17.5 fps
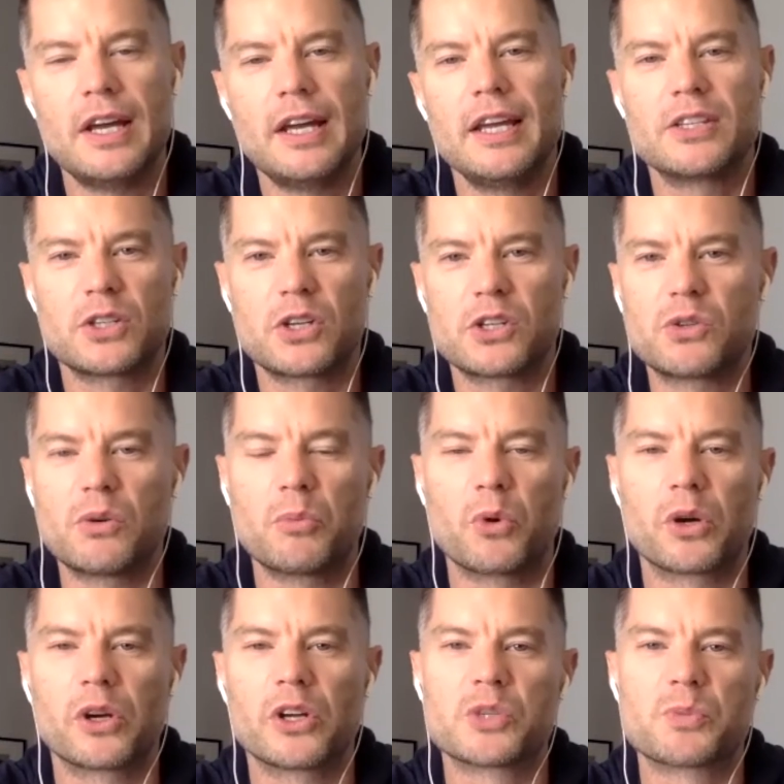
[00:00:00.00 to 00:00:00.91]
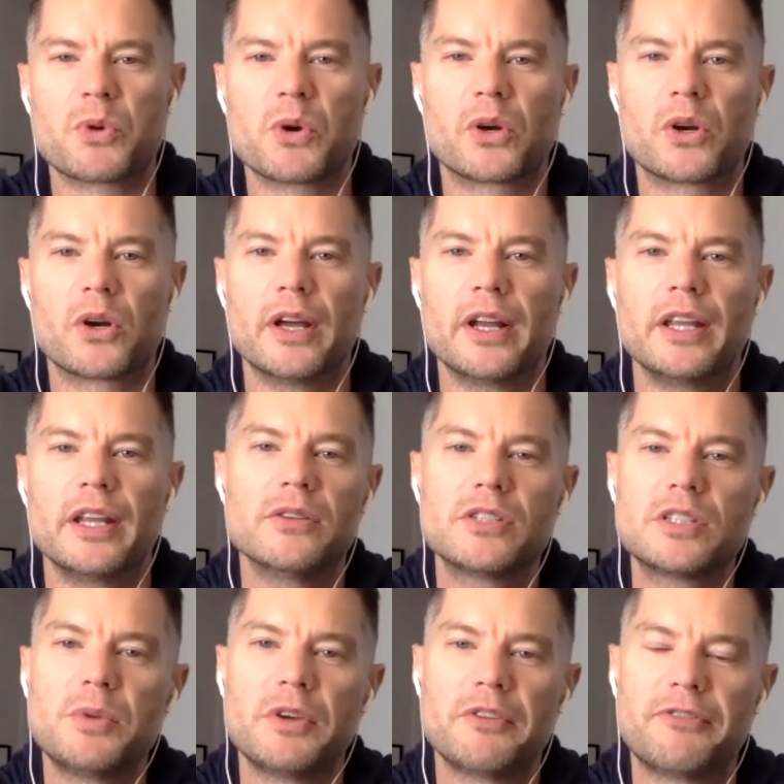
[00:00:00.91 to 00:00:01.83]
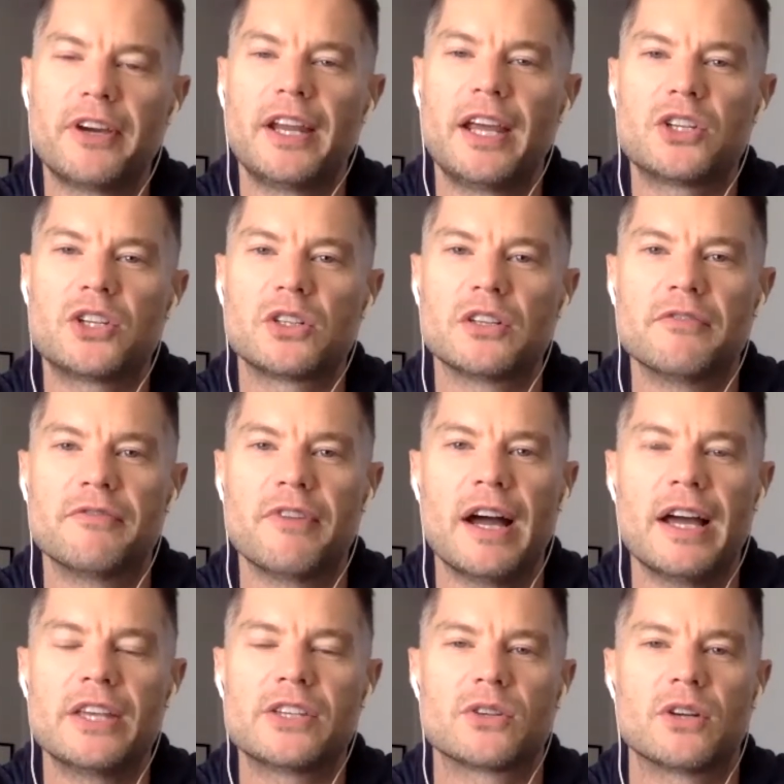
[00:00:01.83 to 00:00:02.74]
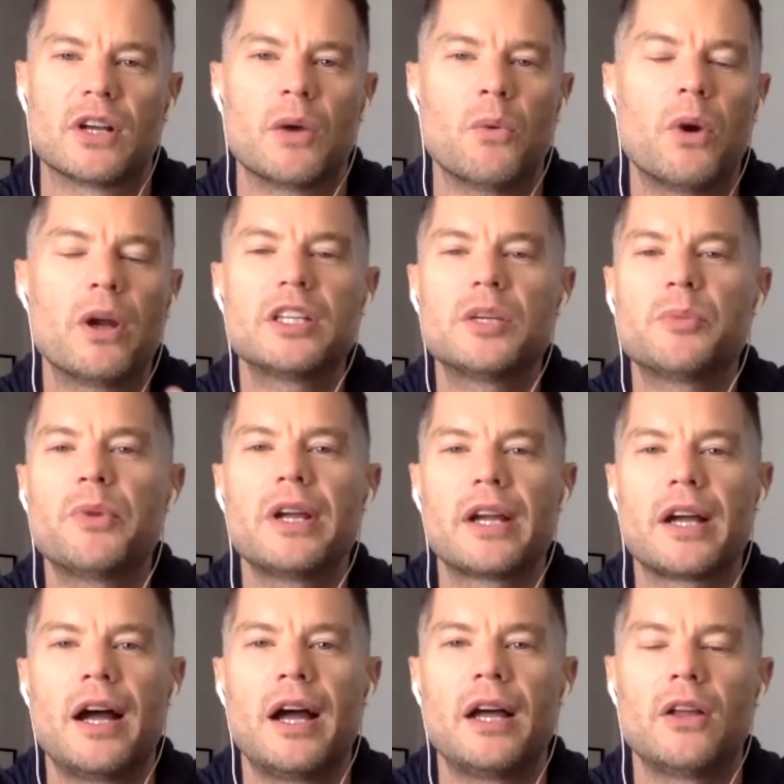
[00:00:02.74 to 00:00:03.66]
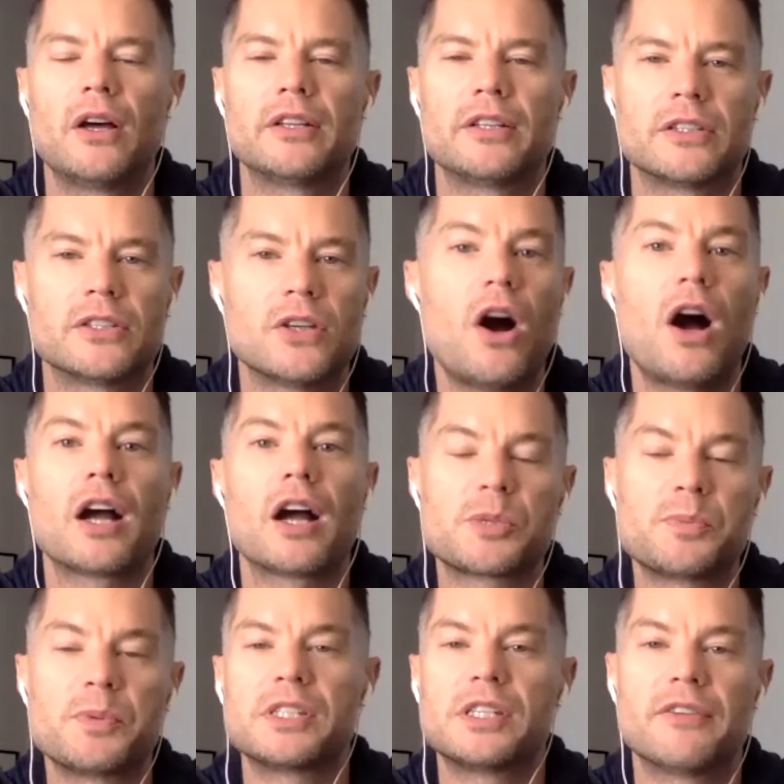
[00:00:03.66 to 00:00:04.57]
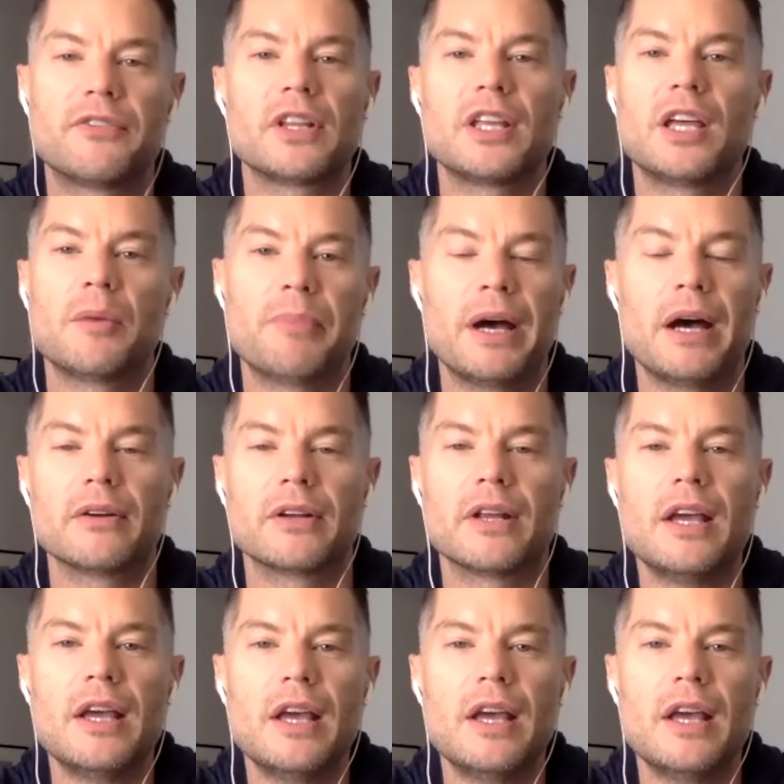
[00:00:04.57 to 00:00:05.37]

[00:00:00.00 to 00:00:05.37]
He's also a mortgage broker, and he used to be a financial advisor. And I wanted to bring Kyle on to talk specifically about